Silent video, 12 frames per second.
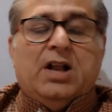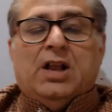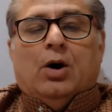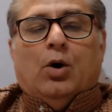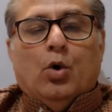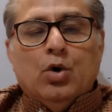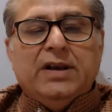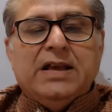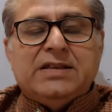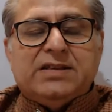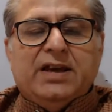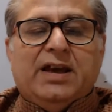Only
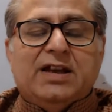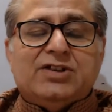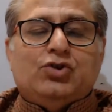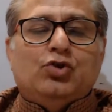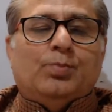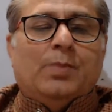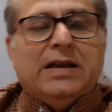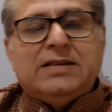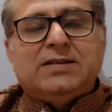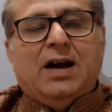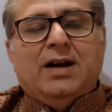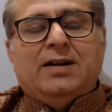thing is you must
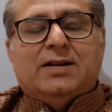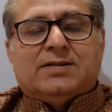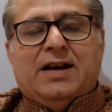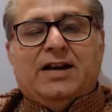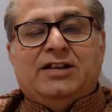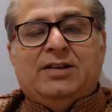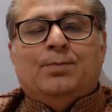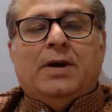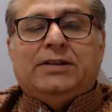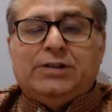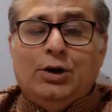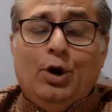understand the
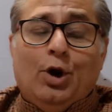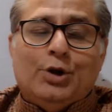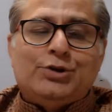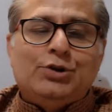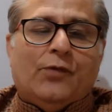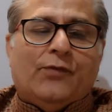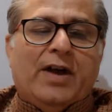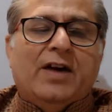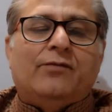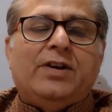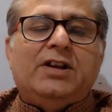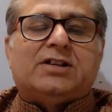methodology of
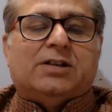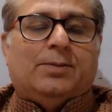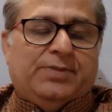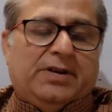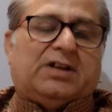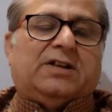every subject.